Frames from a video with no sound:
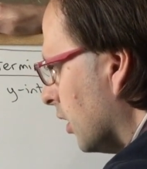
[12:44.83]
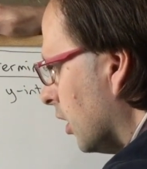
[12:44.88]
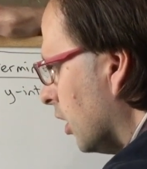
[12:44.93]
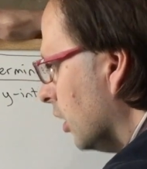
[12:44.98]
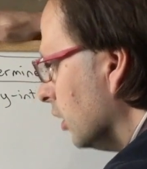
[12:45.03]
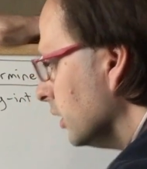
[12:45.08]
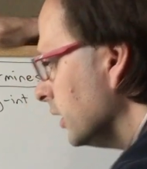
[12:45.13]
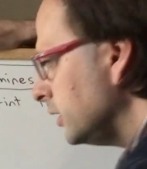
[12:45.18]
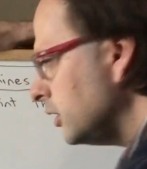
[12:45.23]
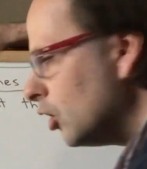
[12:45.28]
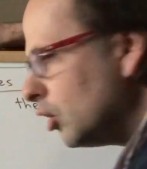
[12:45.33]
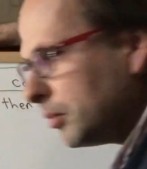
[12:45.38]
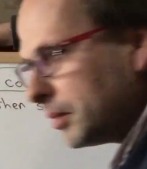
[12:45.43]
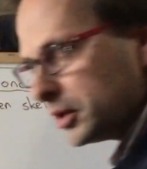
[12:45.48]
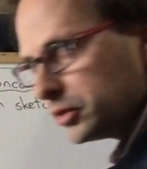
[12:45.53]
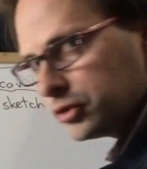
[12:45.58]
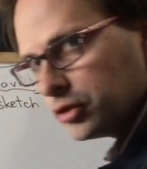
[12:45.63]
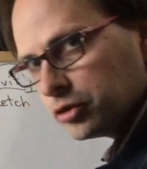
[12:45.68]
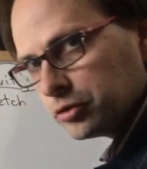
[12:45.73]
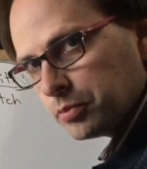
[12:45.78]
All I know
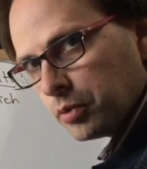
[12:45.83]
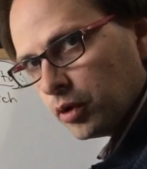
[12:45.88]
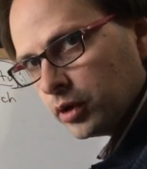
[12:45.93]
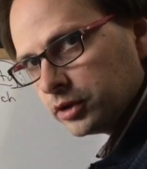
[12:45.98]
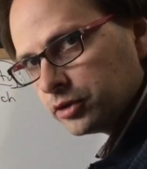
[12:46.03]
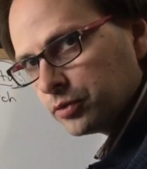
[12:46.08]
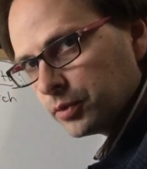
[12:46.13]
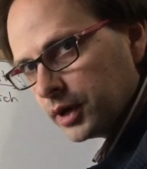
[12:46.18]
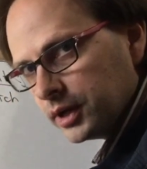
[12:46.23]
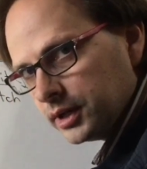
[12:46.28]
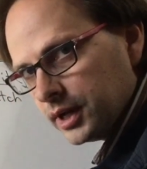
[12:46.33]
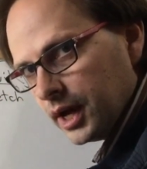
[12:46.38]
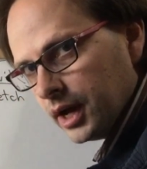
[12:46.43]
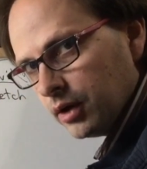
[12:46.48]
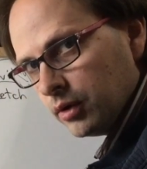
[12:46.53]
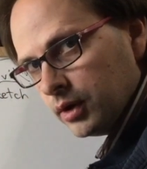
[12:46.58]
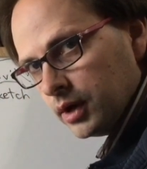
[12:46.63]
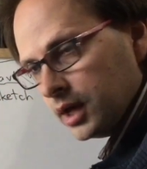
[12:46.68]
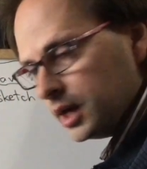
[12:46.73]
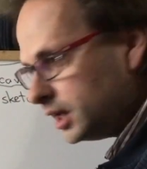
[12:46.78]
about those points right
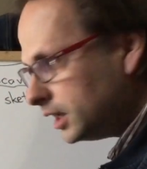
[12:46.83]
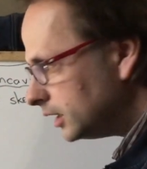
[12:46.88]
now